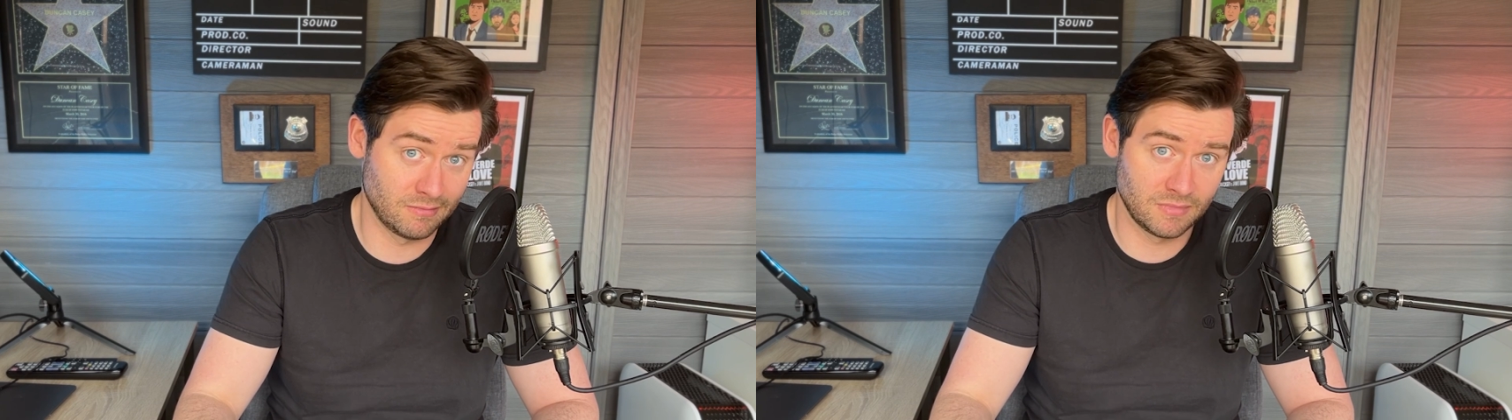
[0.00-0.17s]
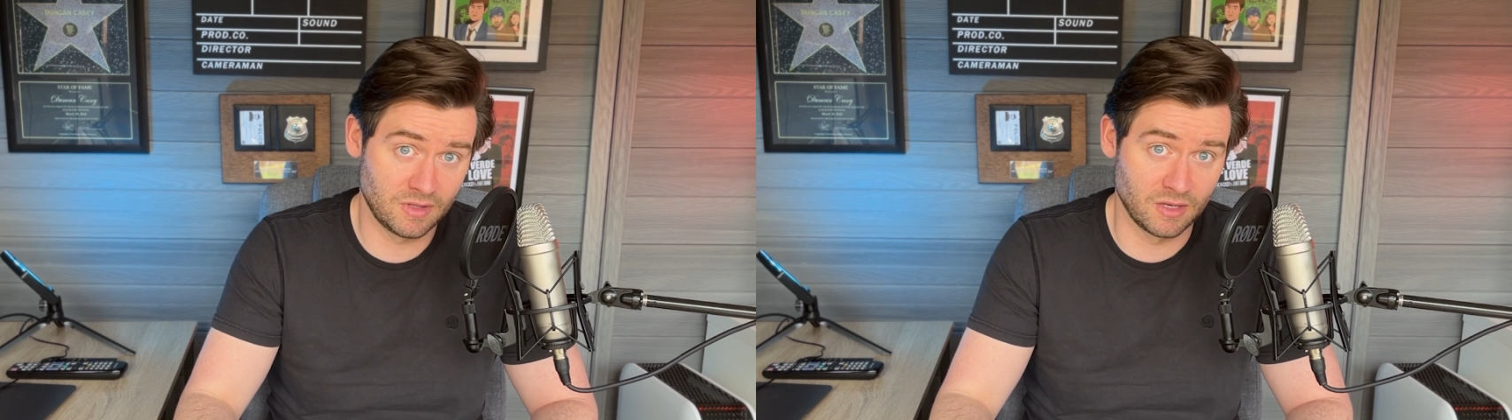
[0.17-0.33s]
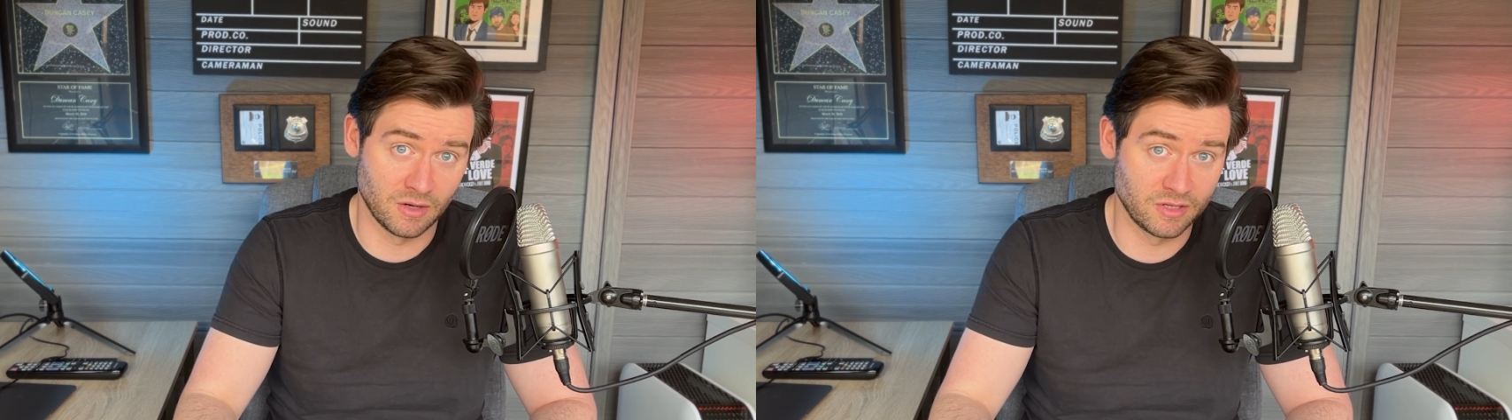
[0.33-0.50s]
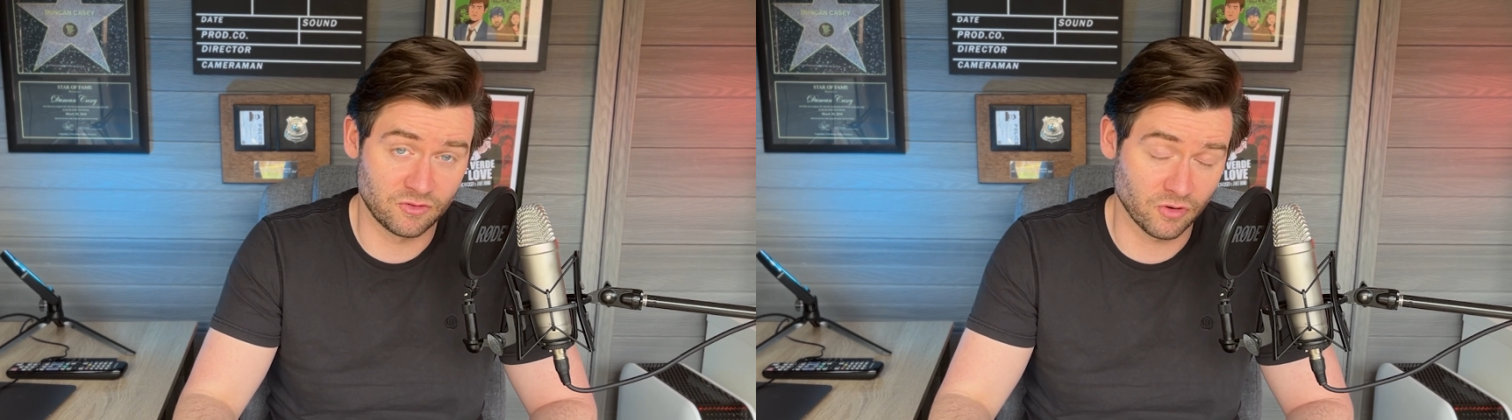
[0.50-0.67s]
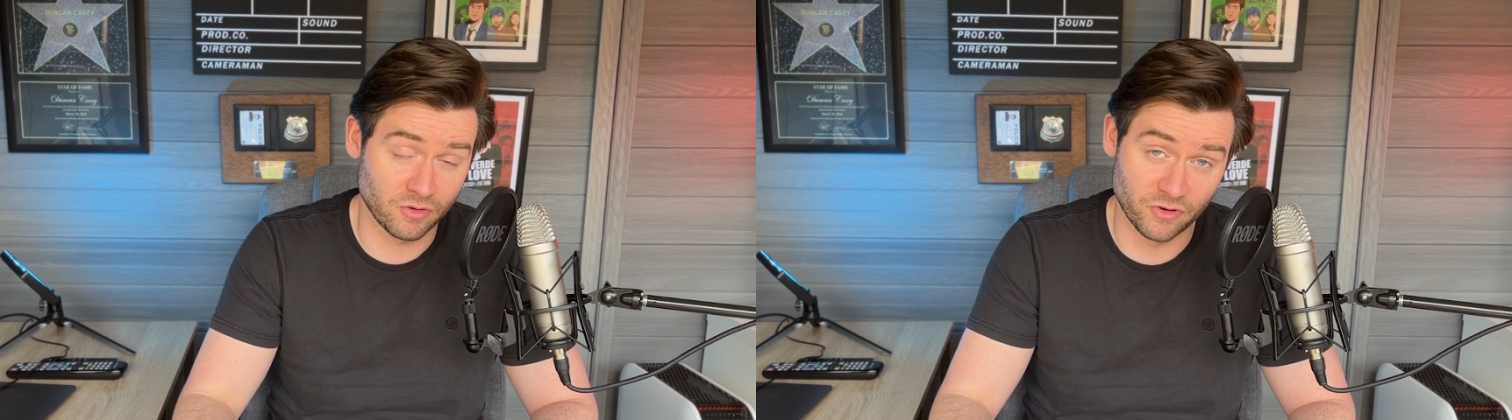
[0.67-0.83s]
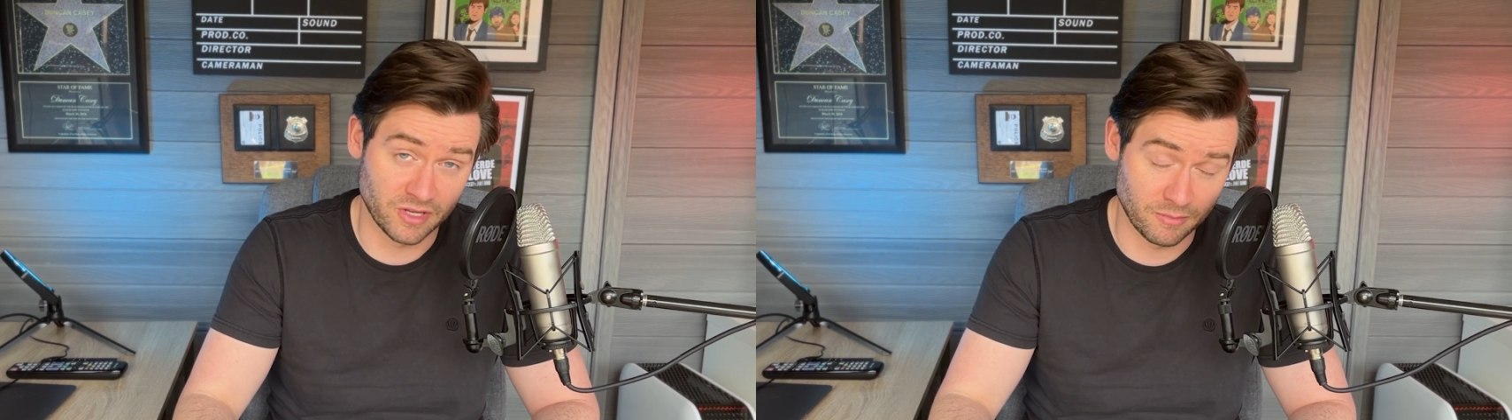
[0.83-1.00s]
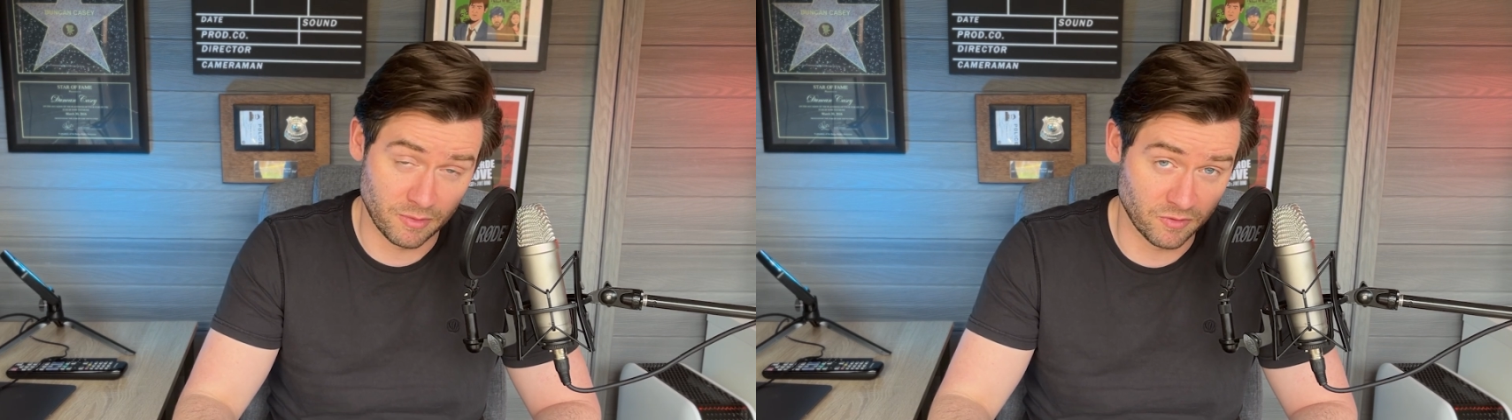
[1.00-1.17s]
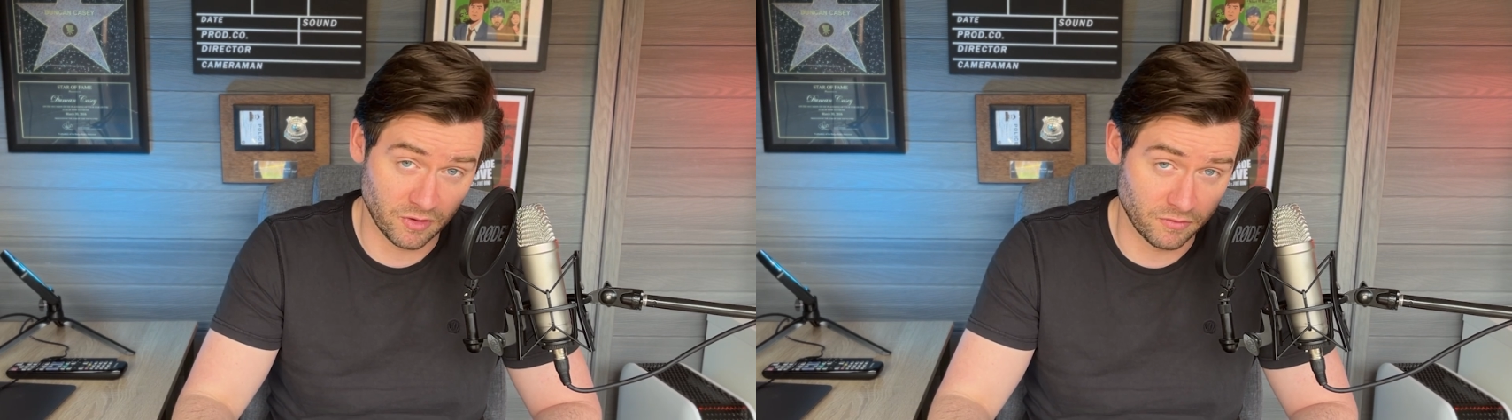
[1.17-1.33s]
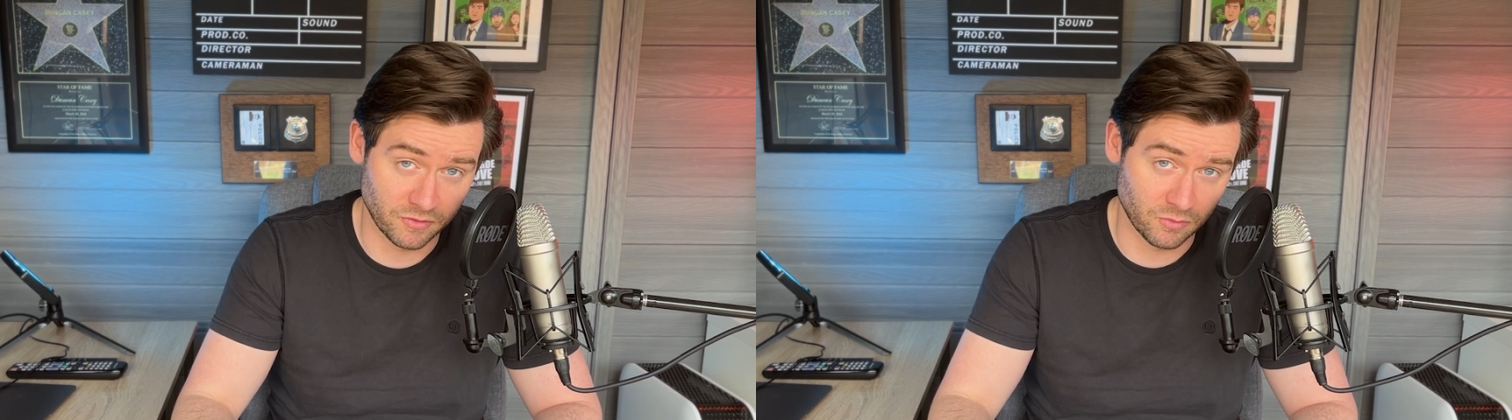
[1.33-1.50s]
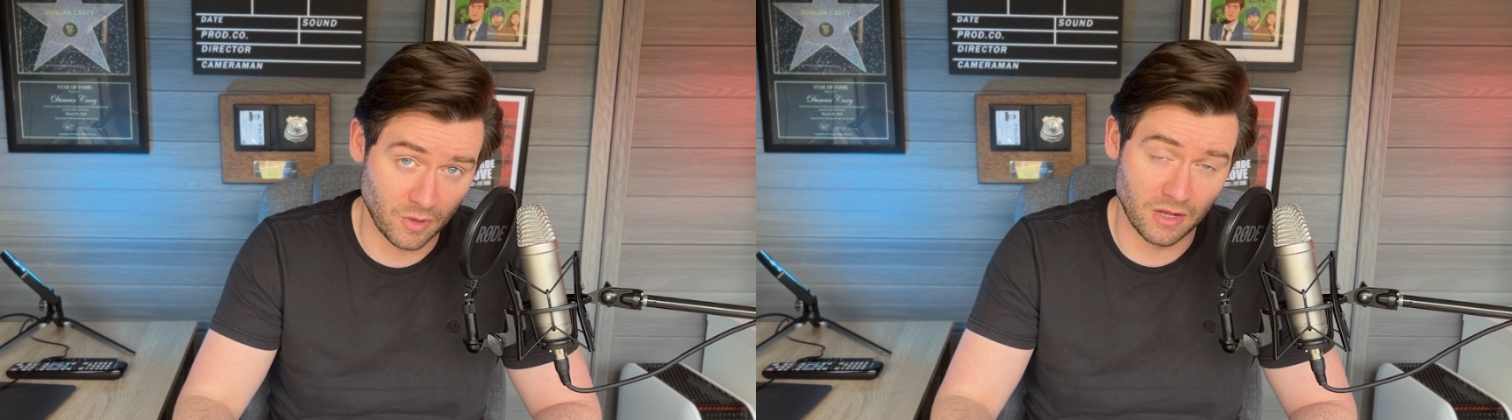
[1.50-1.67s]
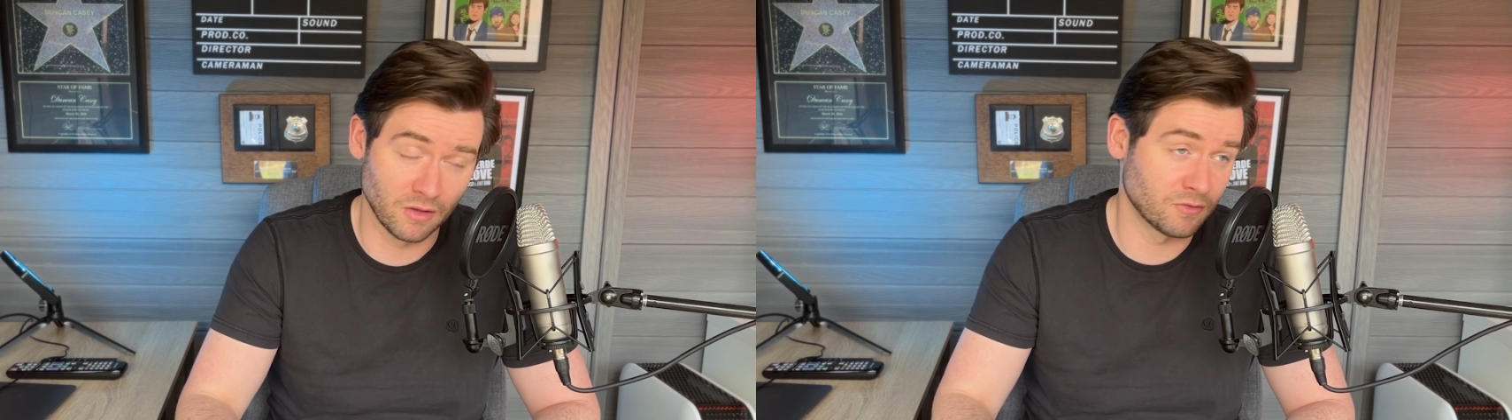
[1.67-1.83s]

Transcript: You know, he's trying to redeem himself as well,